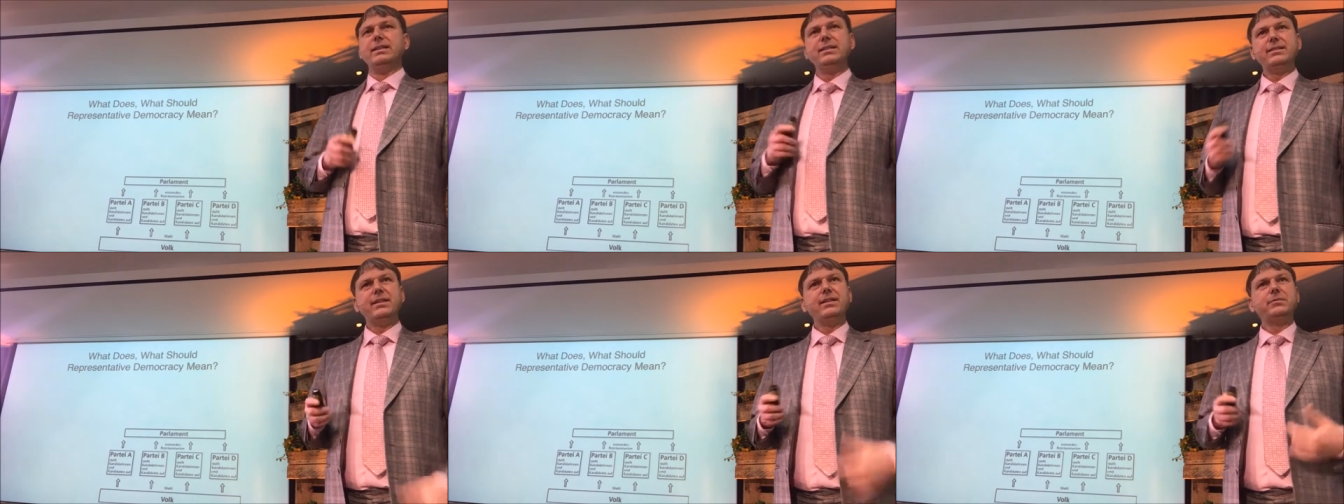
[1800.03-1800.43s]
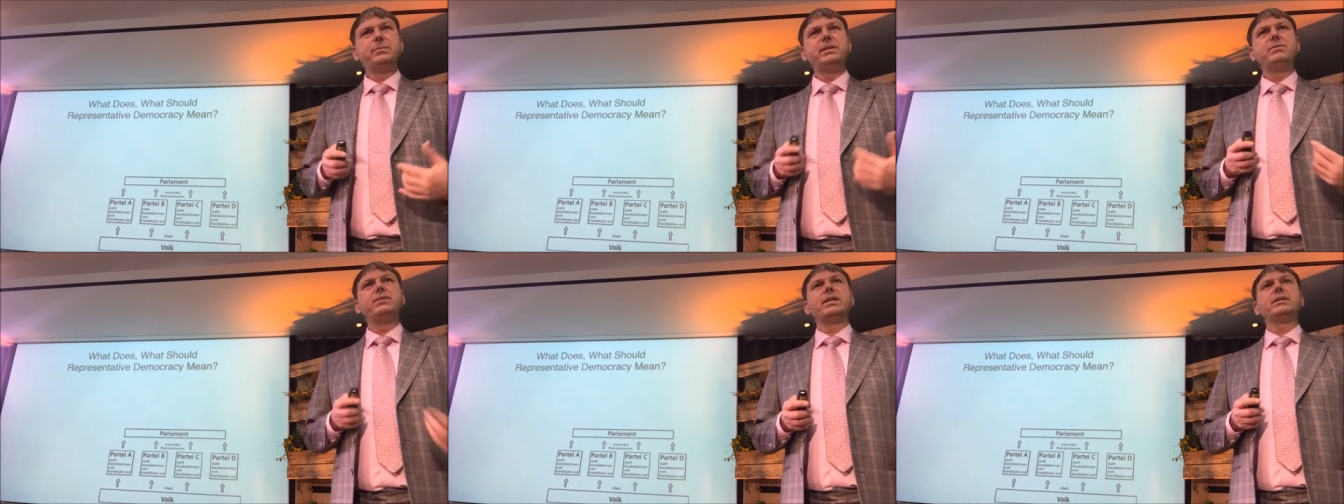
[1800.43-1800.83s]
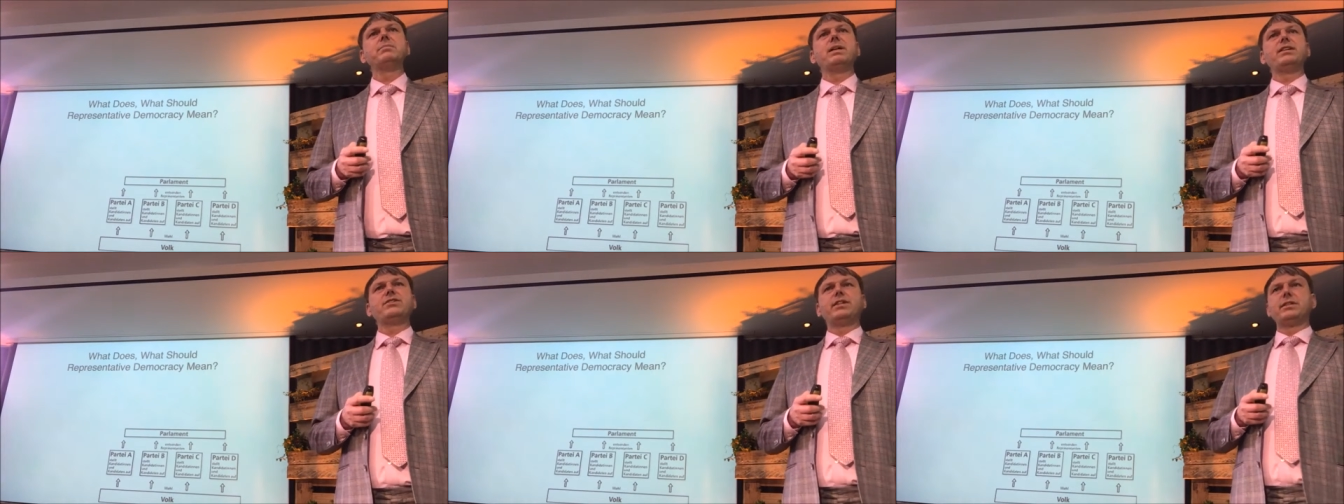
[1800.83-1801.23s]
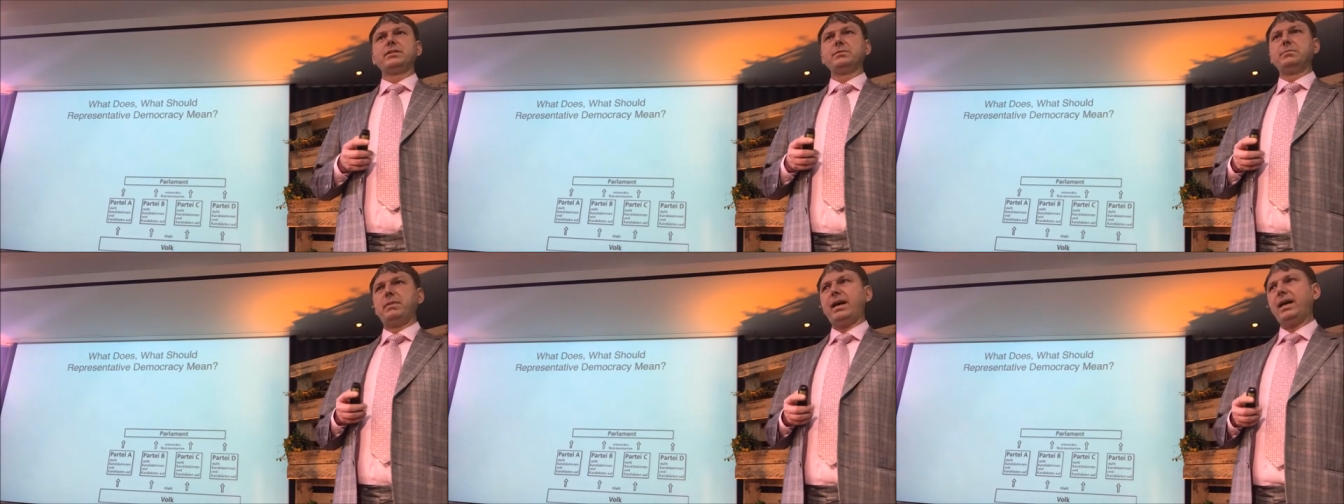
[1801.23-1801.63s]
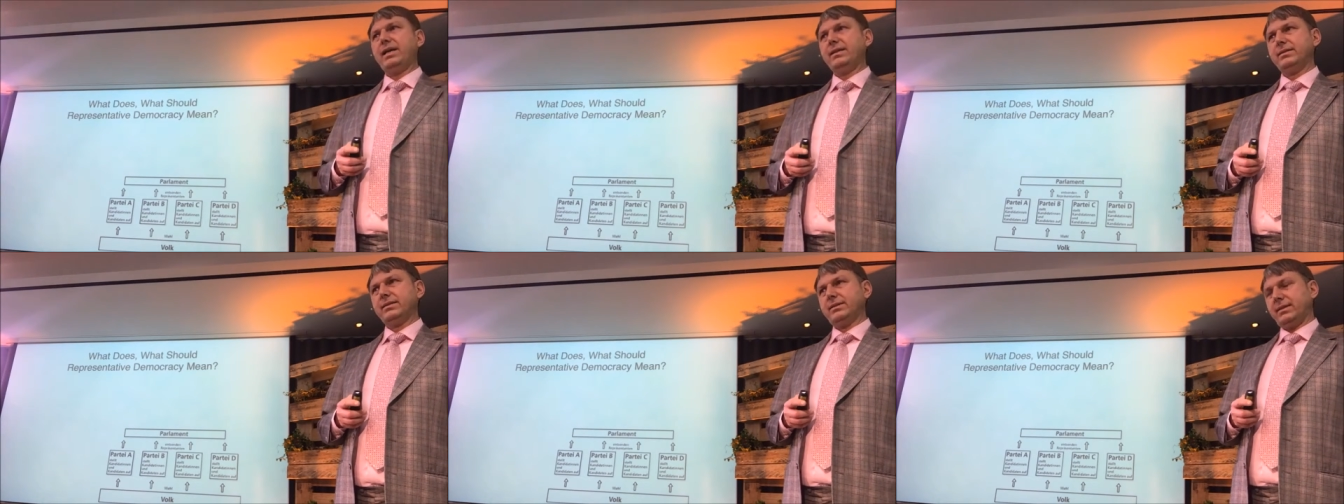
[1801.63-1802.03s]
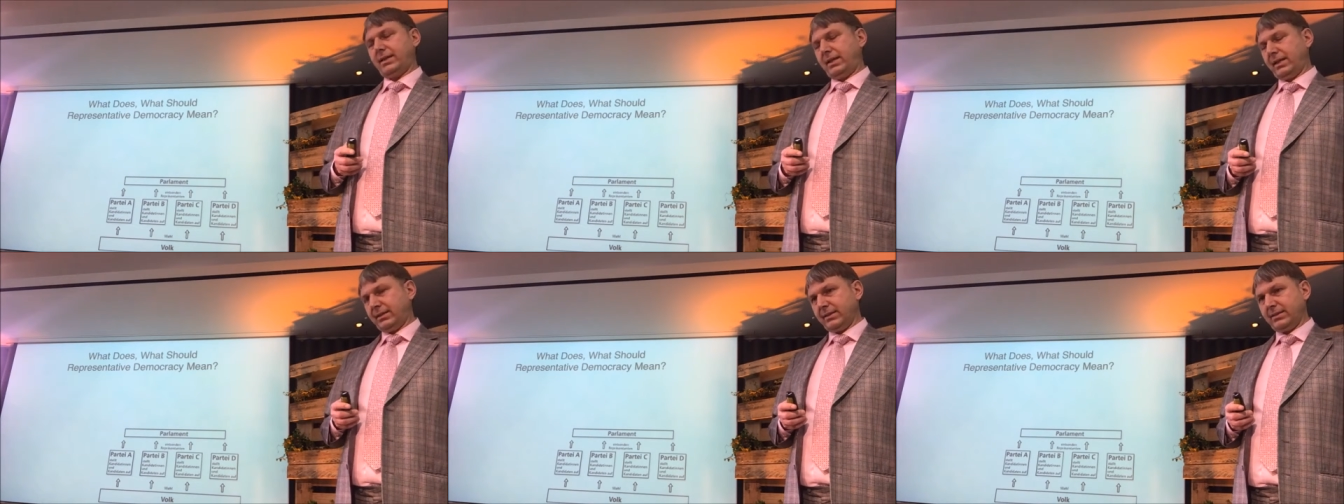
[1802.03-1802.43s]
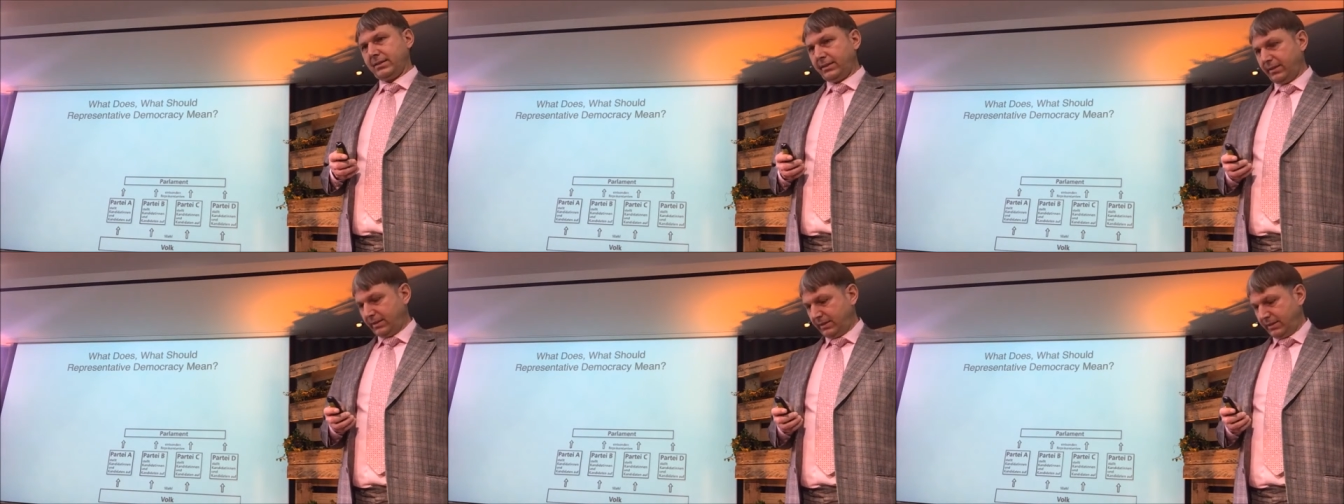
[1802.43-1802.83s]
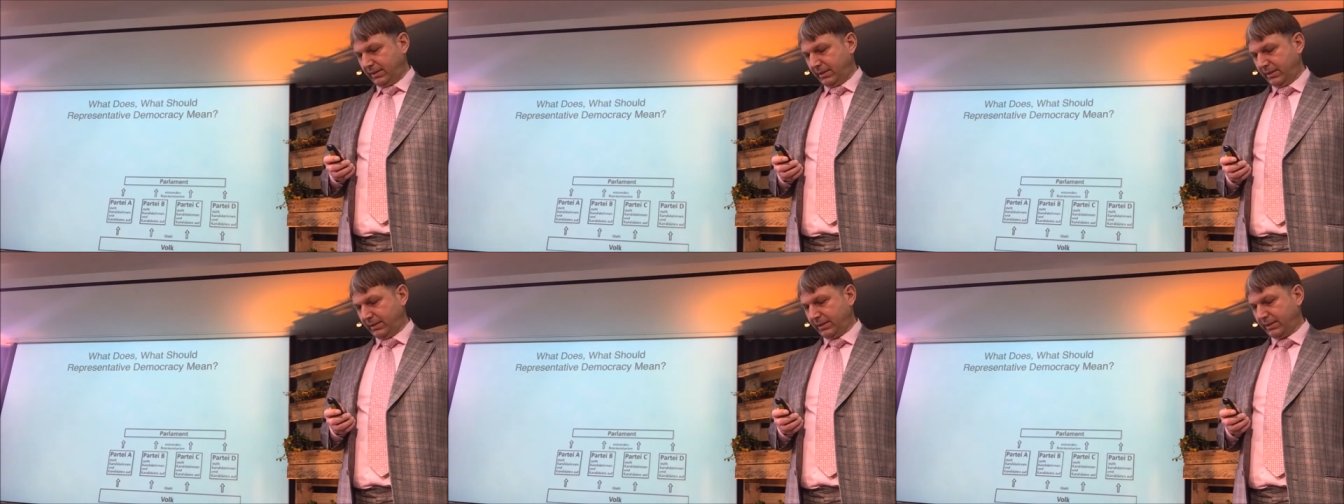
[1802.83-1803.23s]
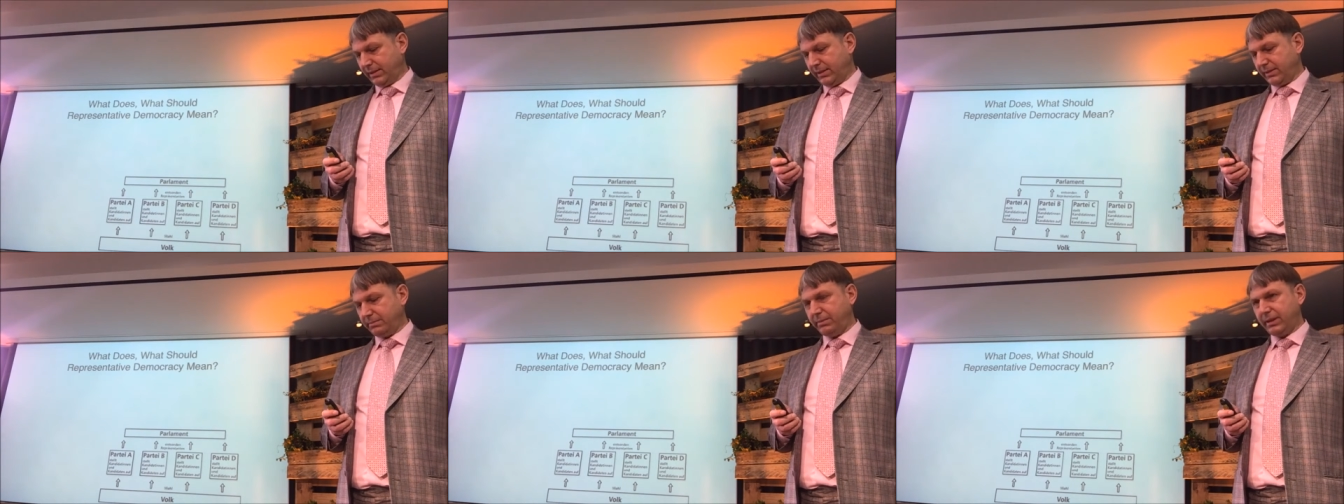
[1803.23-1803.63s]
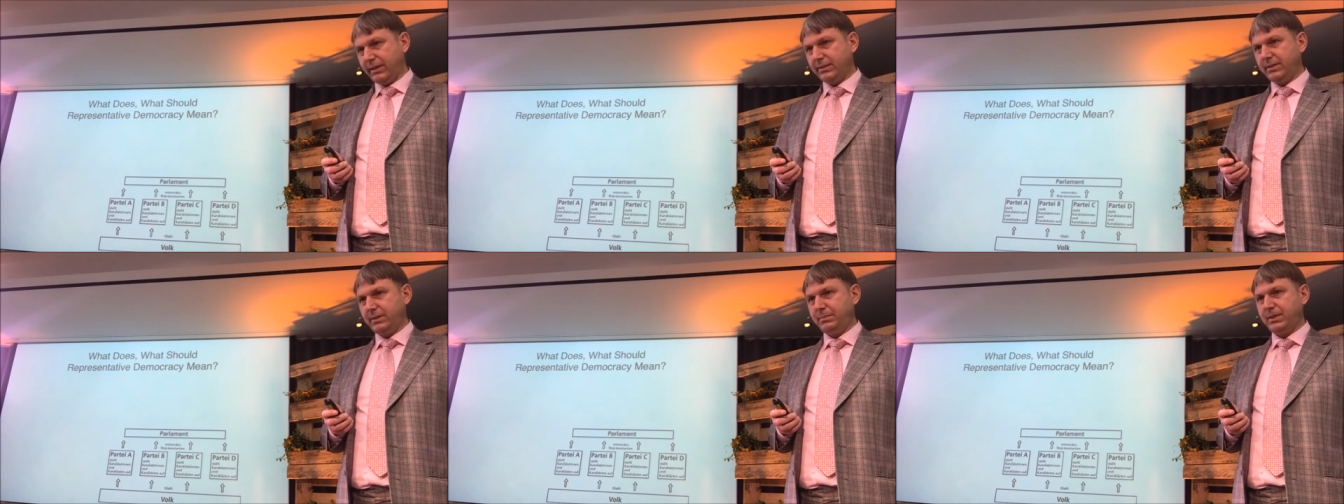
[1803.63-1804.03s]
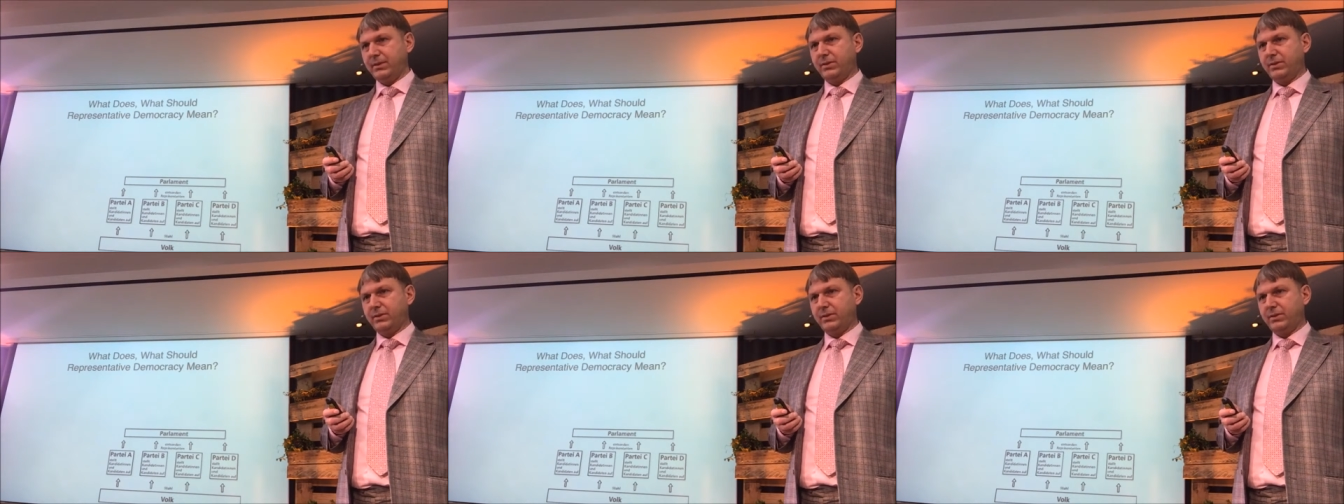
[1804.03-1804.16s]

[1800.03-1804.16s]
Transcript: This has been very much undermined and uh, partly